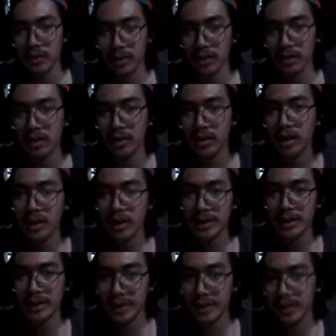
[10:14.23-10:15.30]
So
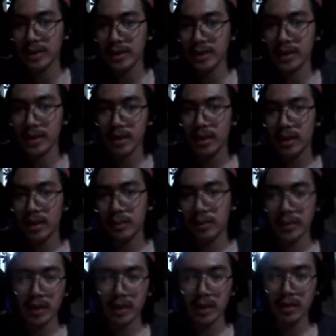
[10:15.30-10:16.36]
serial in, serial out,
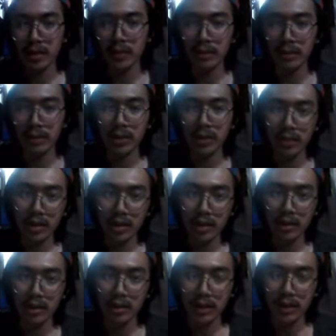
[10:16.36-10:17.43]
meaning one by
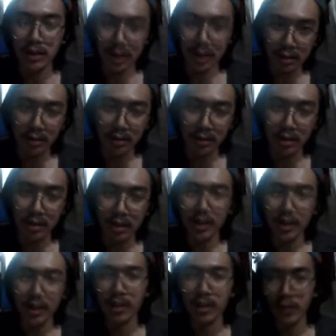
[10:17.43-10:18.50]
one in
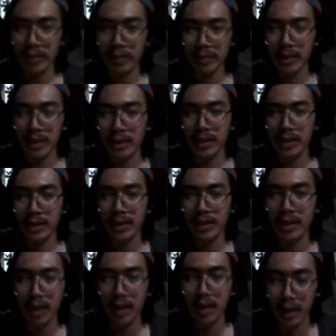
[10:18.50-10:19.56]
and one by one
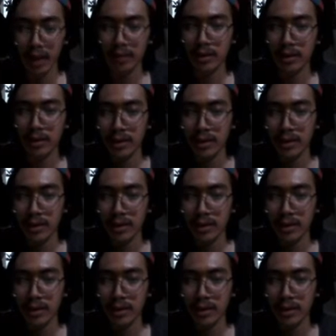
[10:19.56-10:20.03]
out.